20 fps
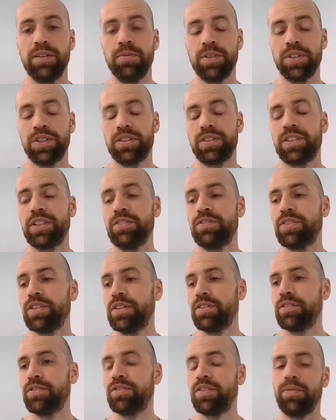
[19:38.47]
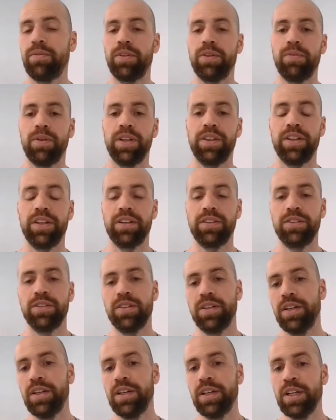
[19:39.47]
which is different from the one that
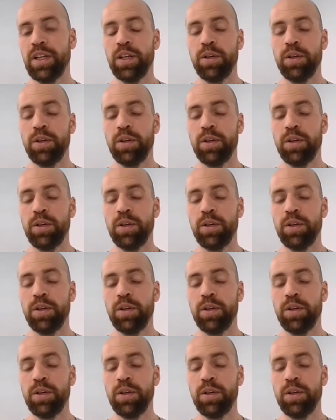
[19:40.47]
your